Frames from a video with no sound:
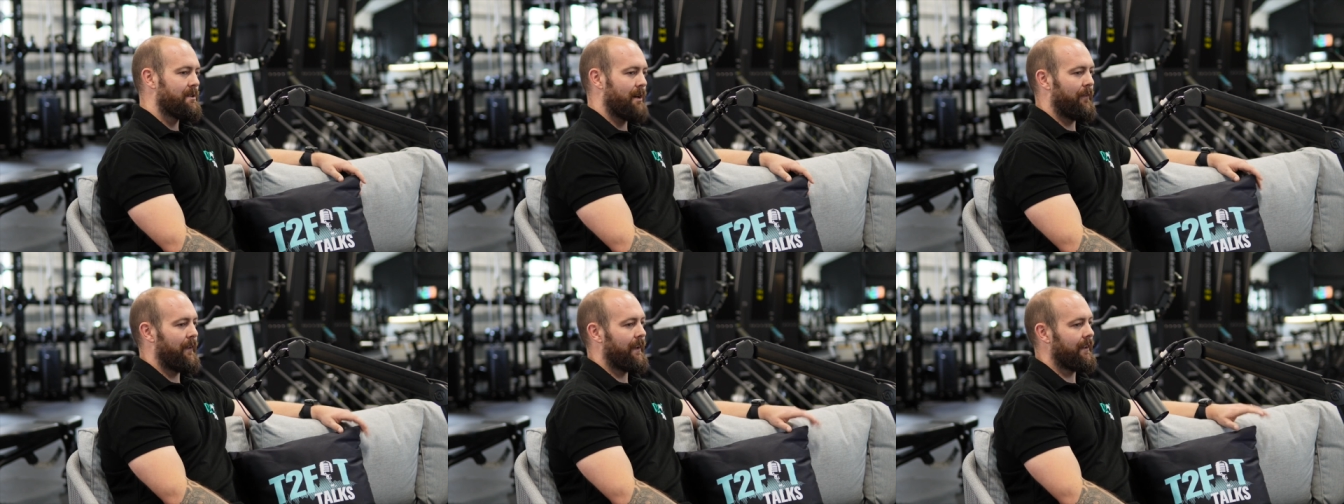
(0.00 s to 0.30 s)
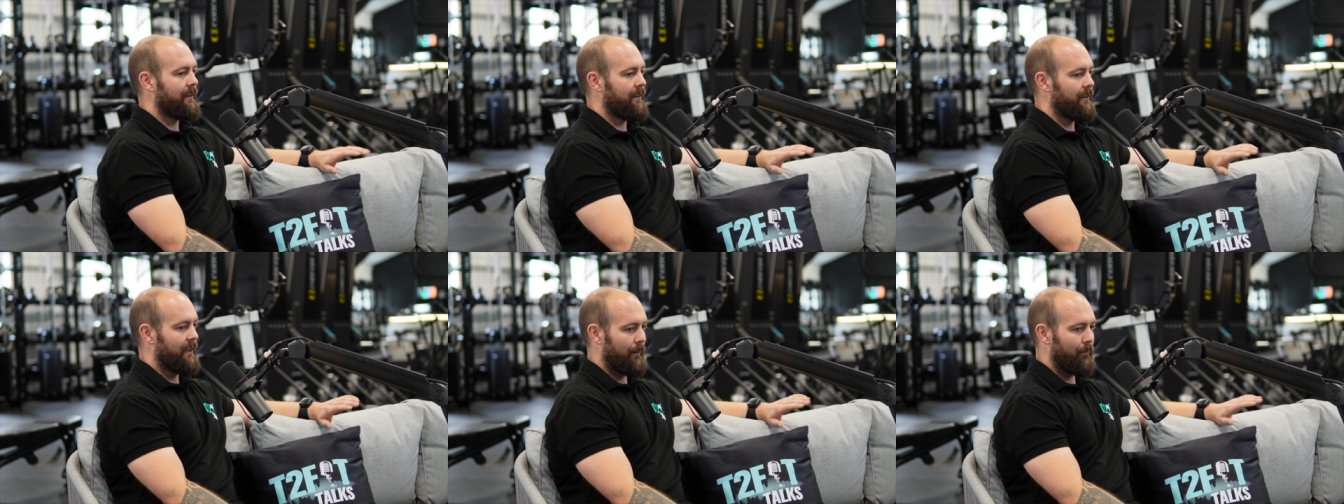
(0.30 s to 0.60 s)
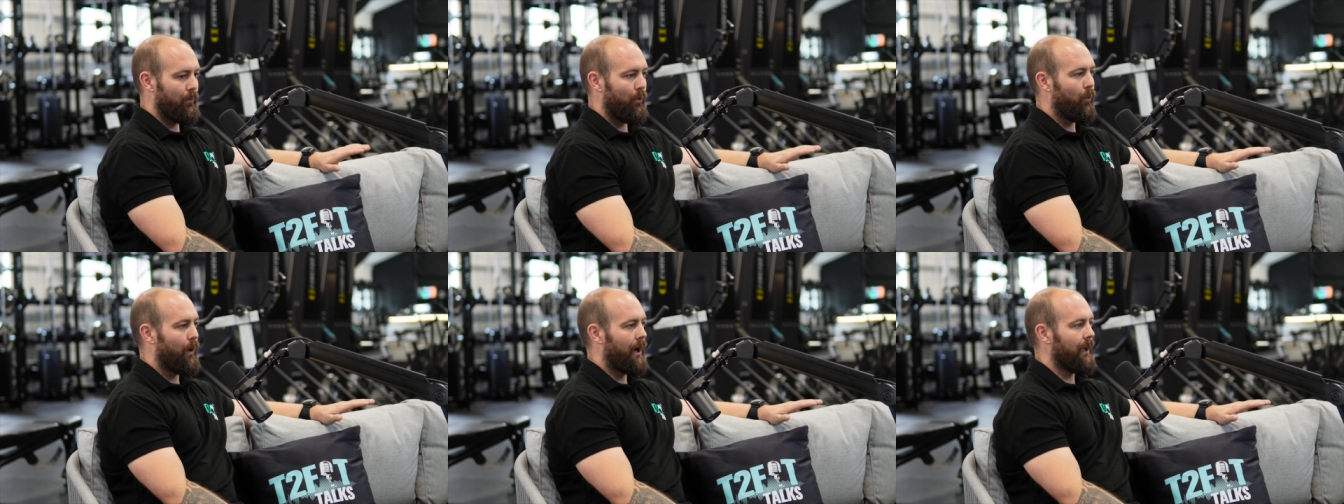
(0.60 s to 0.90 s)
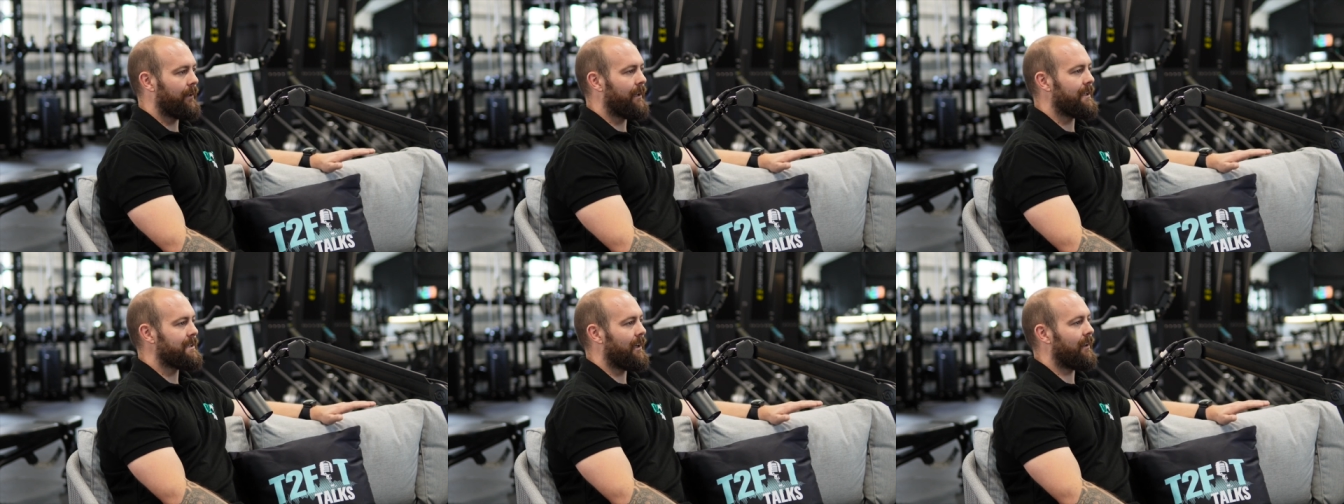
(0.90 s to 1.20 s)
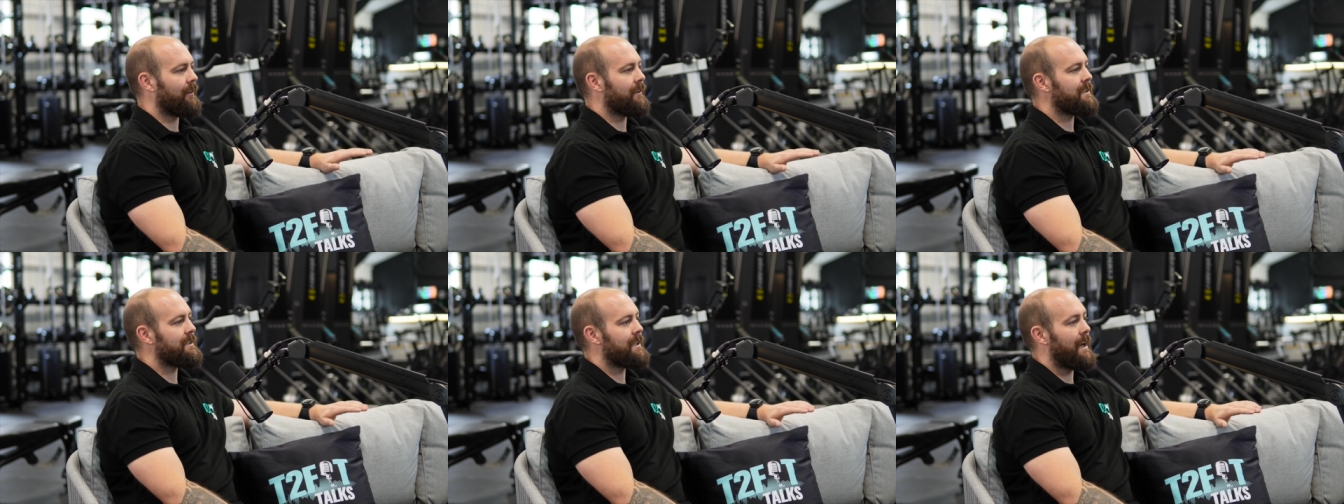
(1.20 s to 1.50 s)
So I think number one is
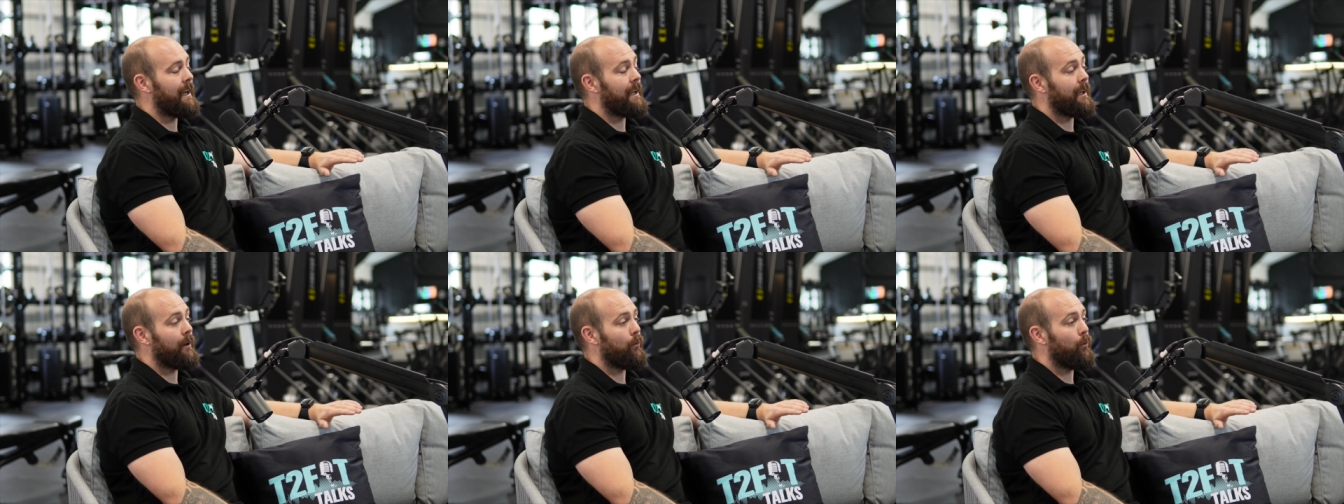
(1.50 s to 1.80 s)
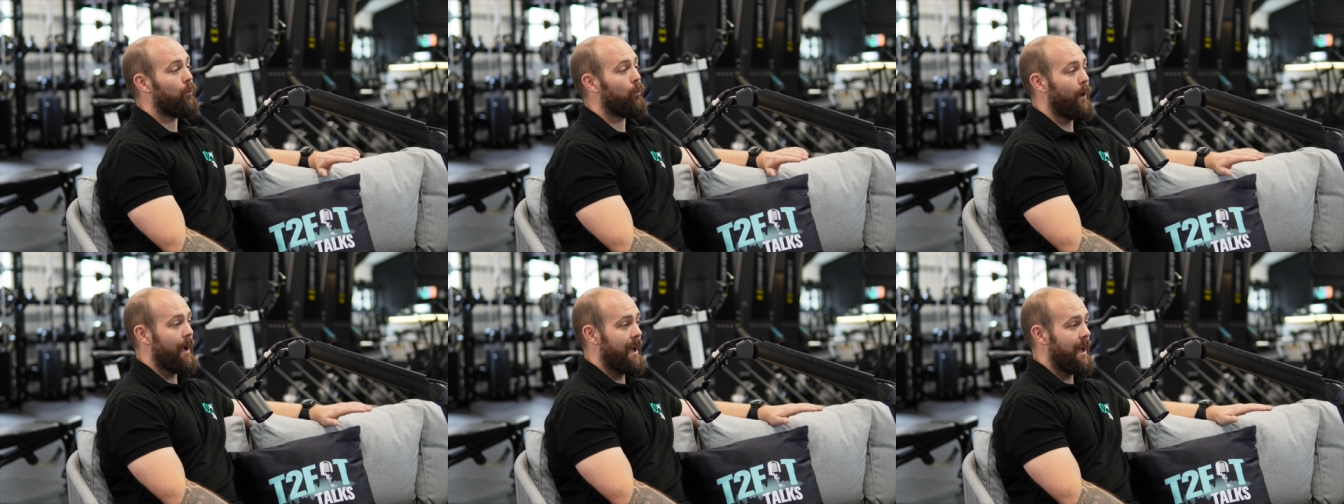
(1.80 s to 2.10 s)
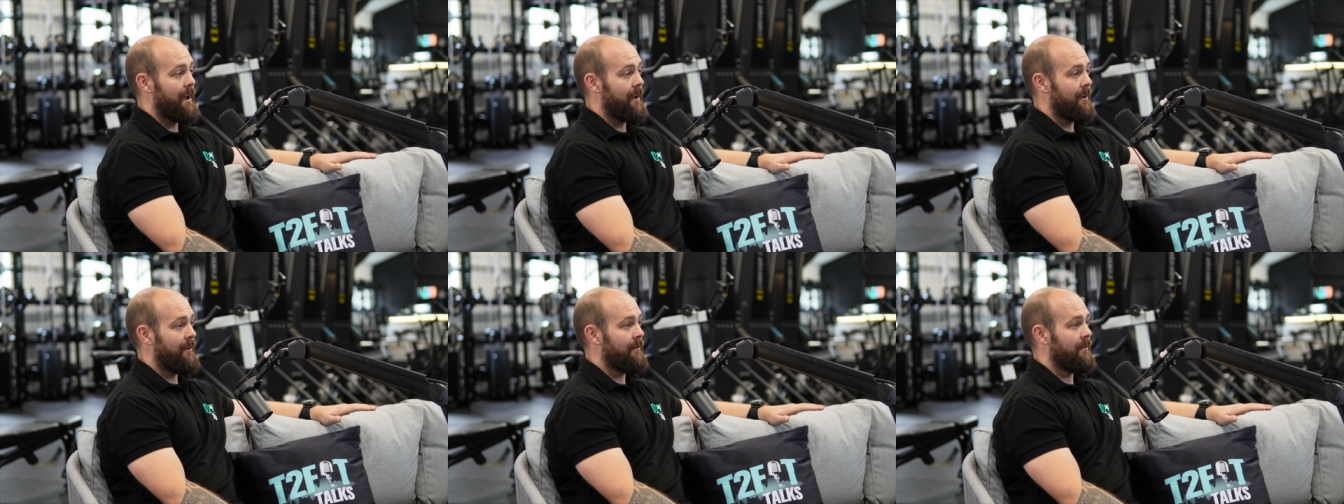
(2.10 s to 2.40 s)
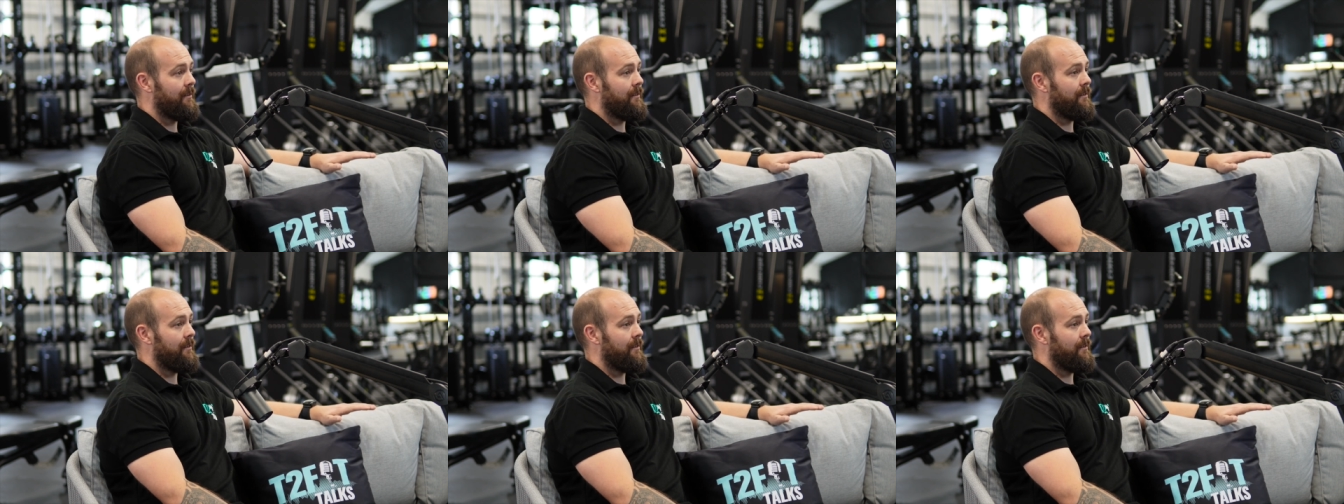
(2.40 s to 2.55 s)
understanding where